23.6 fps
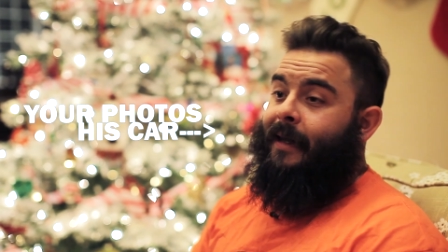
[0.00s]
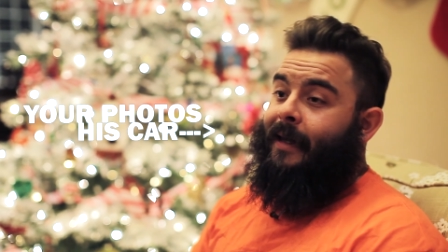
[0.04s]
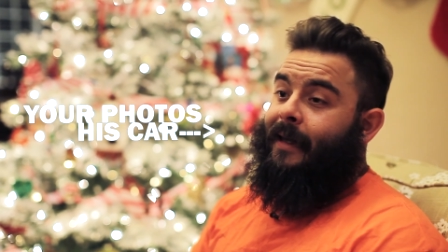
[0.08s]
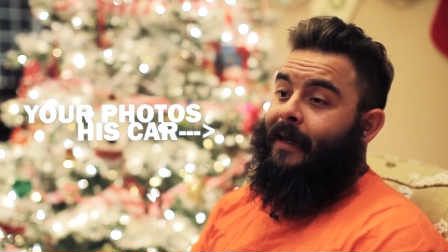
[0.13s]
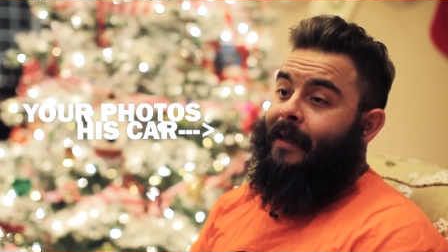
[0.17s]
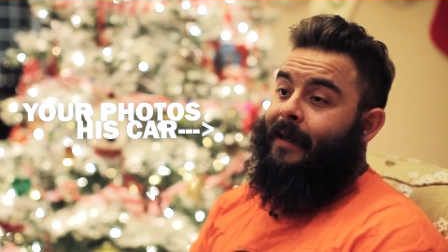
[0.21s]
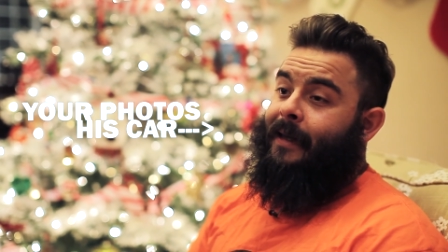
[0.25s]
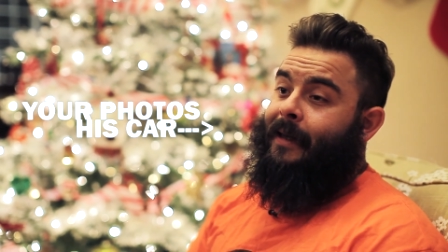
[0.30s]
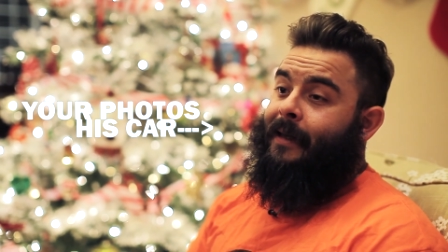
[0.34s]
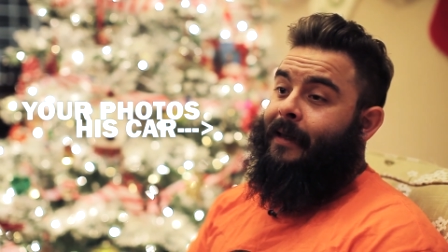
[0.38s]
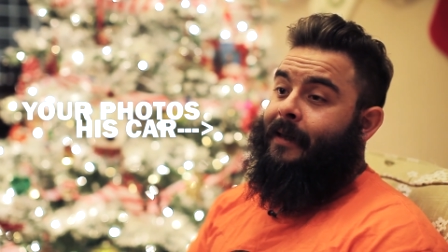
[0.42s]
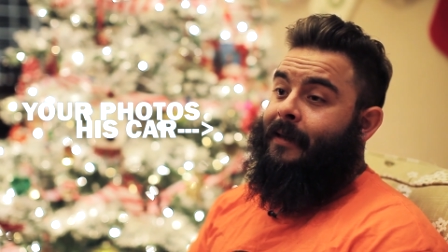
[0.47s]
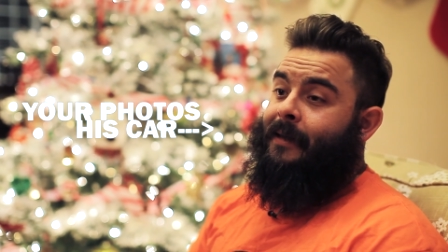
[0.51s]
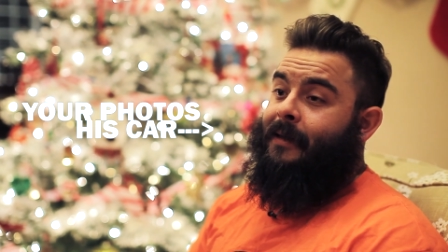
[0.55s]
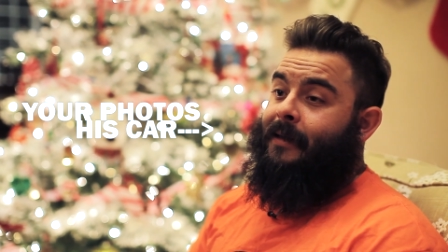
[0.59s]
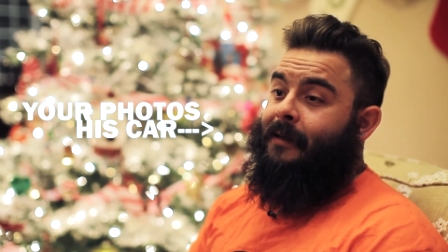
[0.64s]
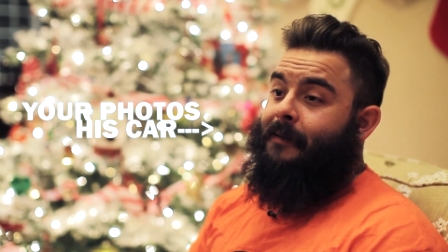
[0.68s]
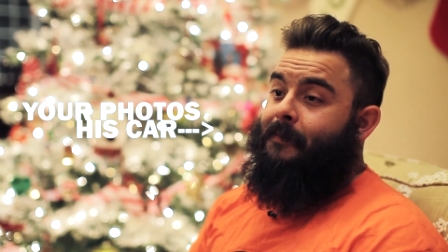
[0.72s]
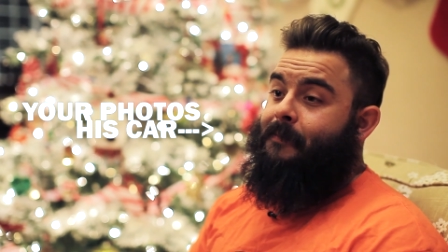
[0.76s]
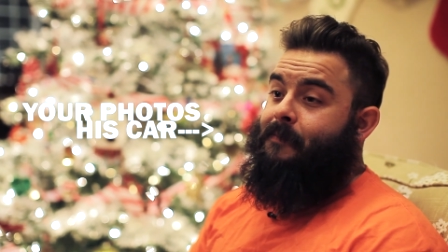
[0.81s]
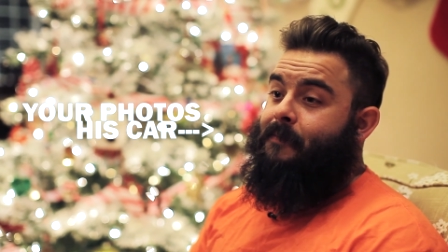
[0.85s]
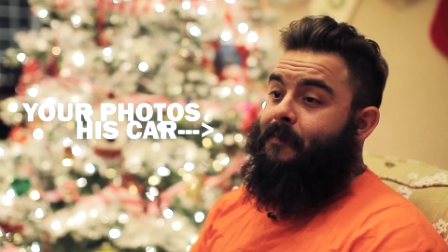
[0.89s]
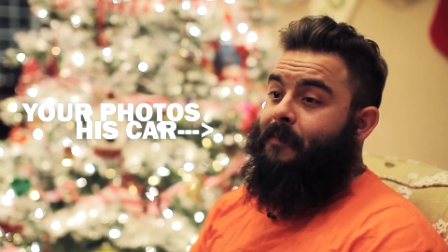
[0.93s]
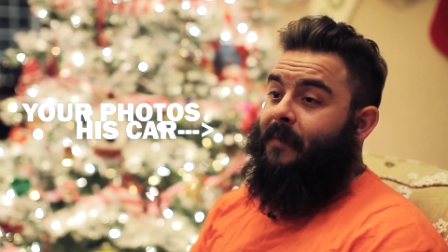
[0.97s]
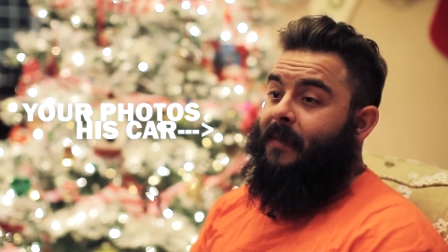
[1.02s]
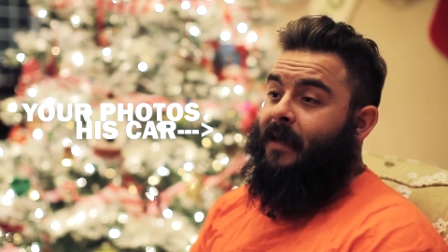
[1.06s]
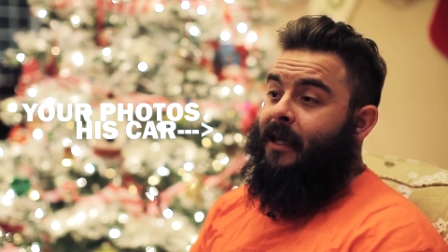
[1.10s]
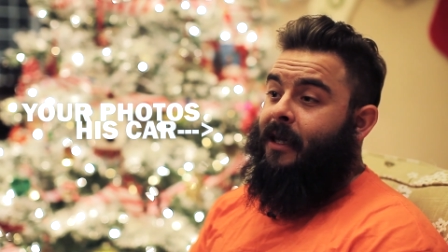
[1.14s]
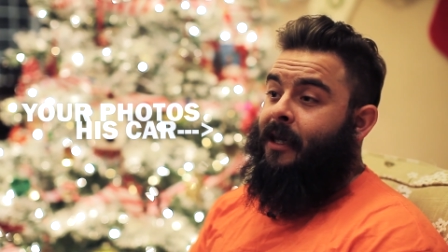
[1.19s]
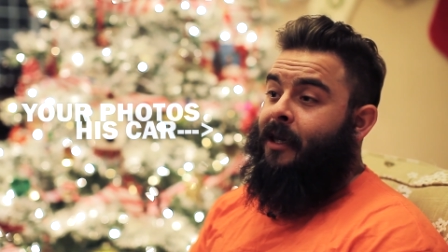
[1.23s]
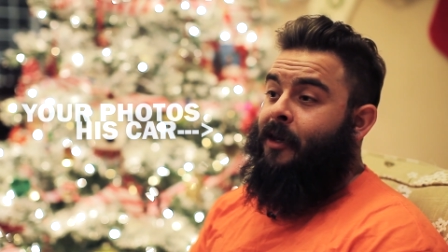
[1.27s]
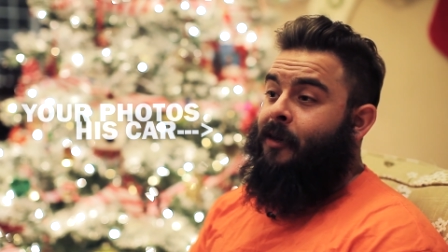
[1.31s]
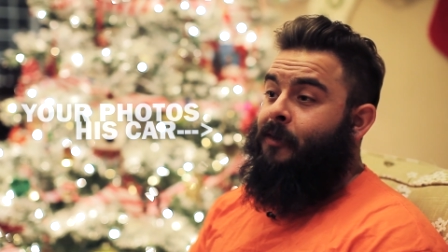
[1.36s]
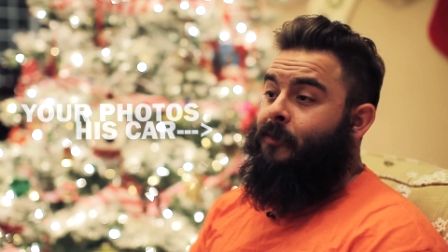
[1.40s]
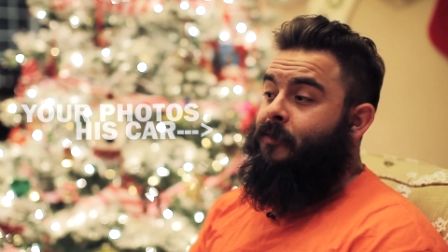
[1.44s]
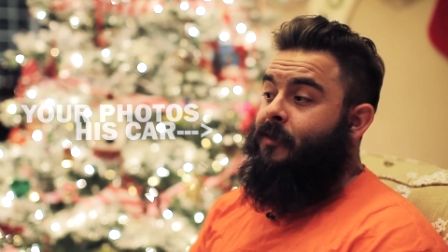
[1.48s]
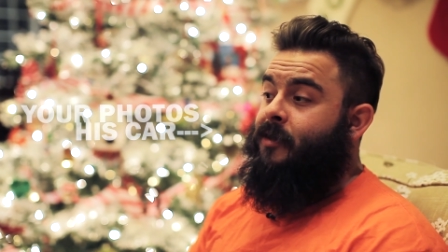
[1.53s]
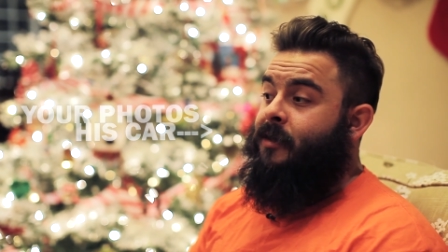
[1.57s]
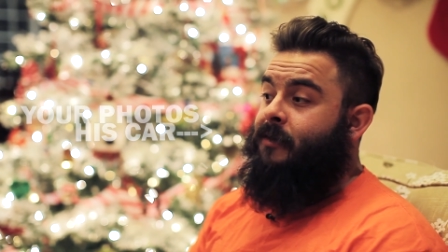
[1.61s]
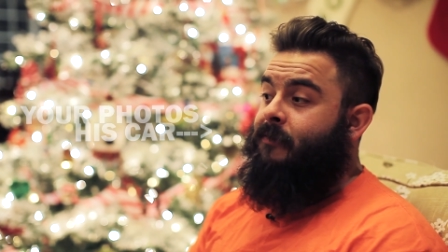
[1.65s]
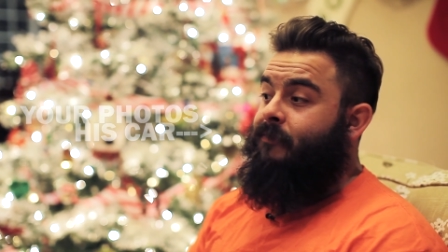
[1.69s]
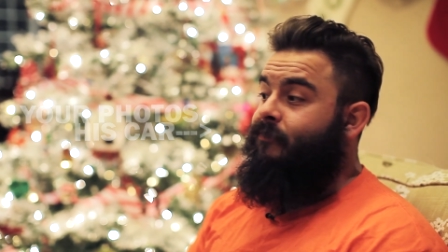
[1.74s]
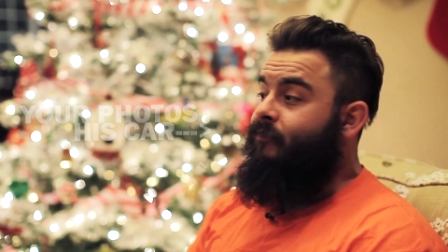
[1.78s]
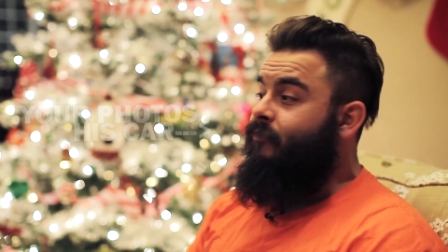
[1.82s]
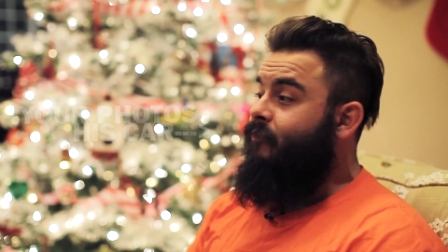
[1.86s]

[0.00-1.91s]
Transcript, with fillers: and, you know, just,